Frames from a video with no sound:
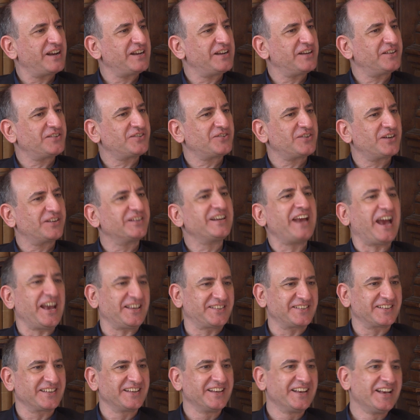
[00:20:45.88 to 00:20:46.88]
Any Austra
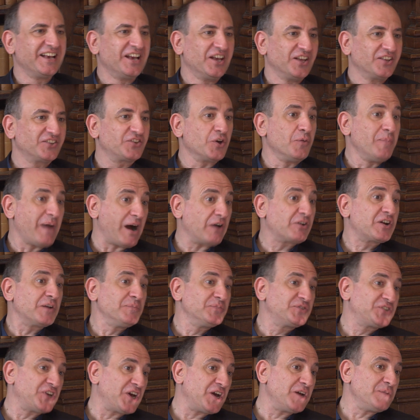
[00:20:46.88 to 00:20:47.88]
yes. So
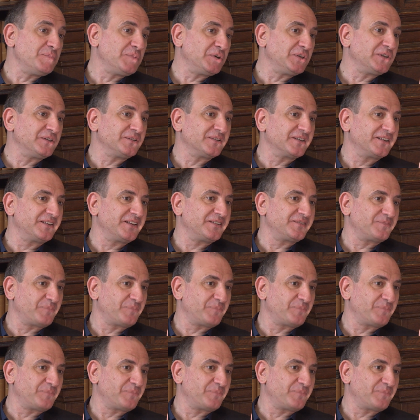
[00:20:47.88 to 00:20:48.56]
Malcolm Turnbull, the